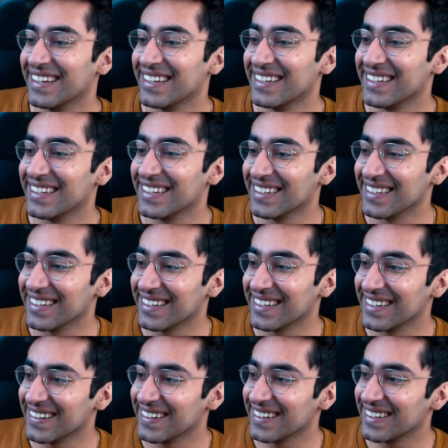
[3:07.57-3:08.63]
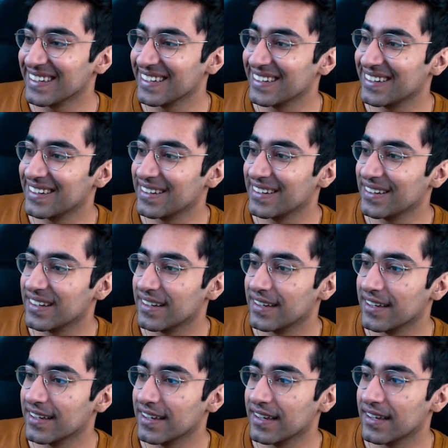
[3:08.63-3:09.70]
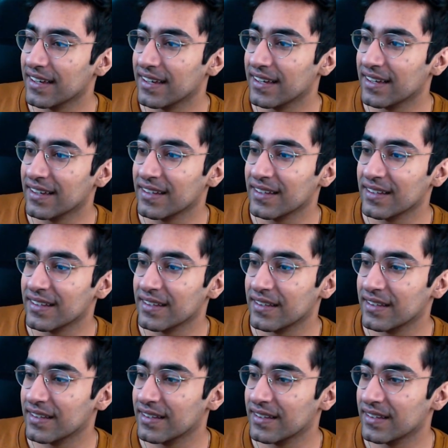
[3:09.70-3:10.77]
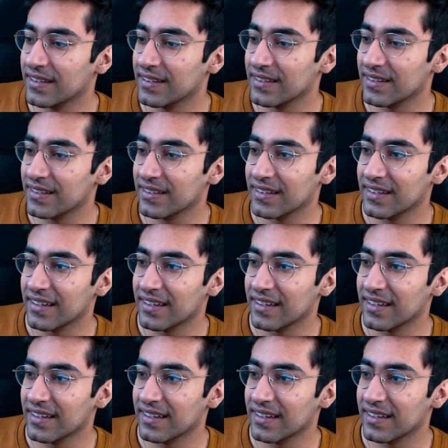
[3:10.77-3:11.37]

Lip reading: Nothing is said.